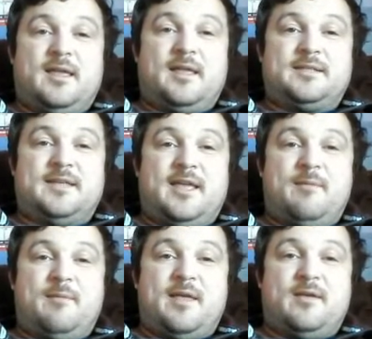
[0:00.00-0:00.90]
get it
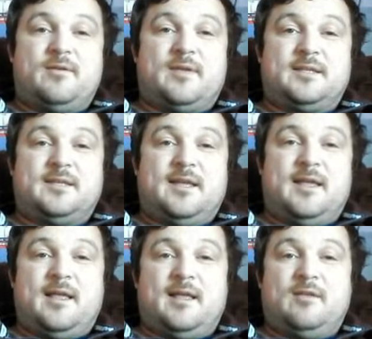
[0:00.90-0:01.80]
ML get it
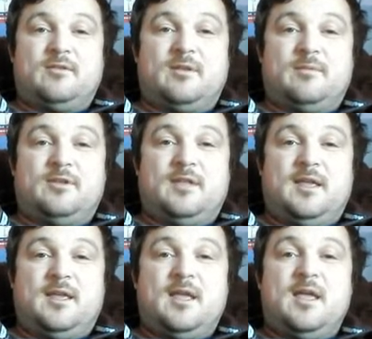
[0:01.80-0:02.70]

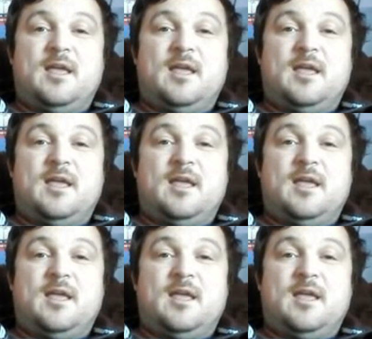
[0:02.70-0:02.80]
LWD